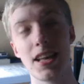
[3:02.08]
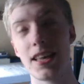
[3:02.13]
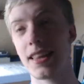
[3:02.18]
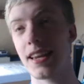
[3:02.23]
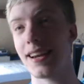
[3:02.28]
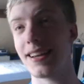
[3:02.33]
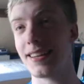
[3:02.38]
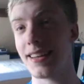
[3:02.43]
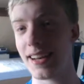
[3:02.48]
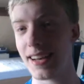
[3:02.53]
not
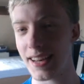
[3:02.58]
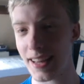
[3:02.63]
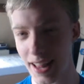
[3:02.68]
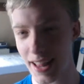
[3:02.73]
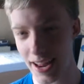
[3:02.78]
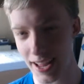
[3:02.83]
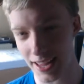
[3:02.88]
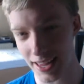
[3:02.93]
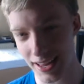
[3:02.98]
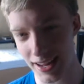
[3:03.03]
that I didn't
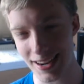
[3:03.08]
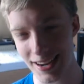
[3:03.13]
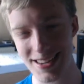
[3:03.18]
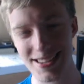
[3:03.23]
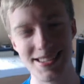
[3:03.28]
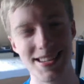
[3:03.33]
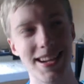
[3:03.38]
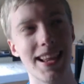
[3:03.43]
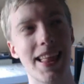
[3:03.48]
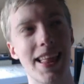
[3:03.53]
like it, I
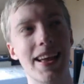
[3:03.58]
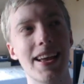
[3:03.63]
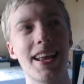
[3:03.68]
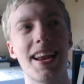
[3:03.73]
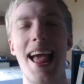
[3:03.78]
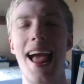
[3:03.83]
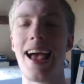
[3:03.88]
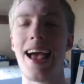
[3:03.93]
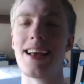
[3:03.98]
just didn't like it